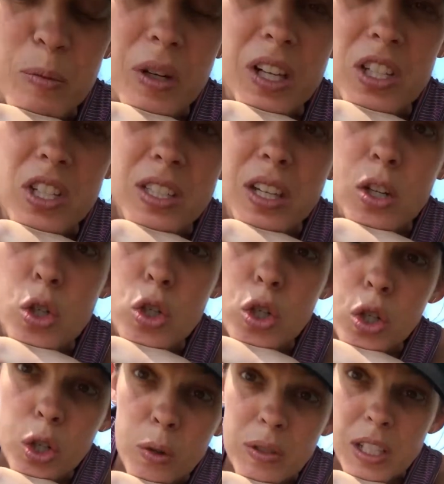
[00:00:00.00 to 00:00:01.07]
morning, she said
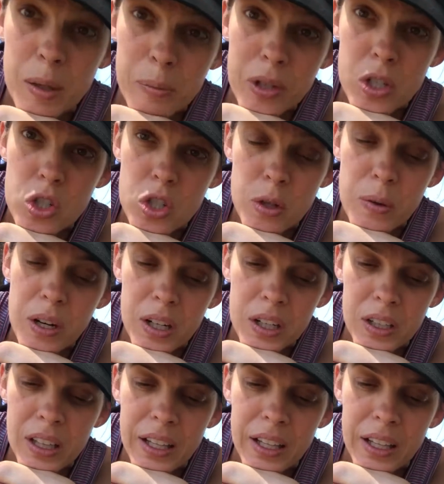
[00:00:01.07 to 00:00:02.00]
shoe as I put shoe on her.